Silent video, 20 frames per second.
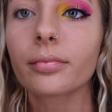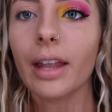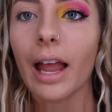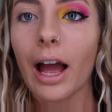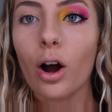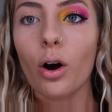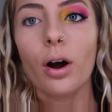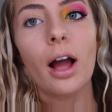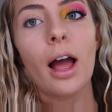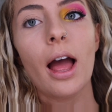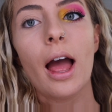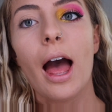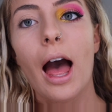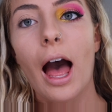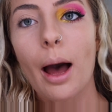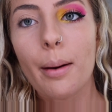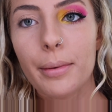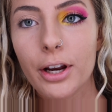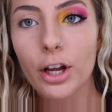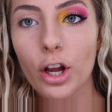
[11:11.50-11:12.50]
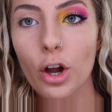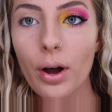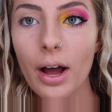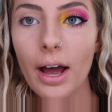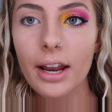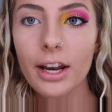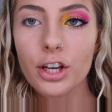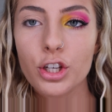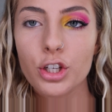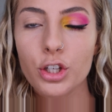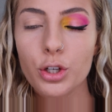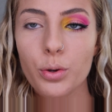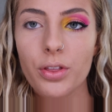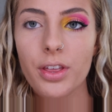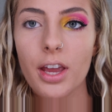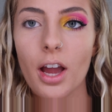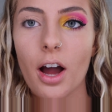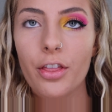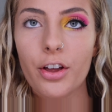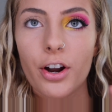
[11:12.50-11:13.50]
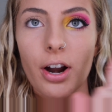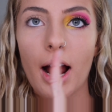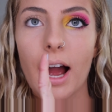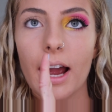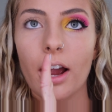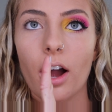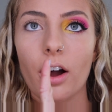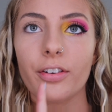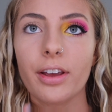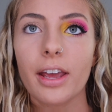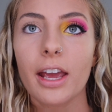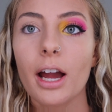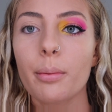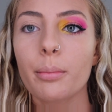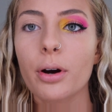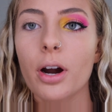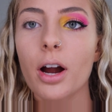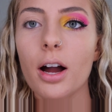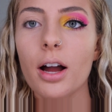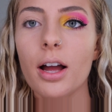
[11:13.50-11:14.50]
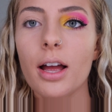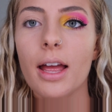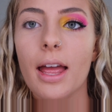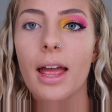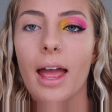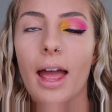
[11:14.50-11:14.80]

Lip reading: Now I'm gonna go ahead and do the other eye off camera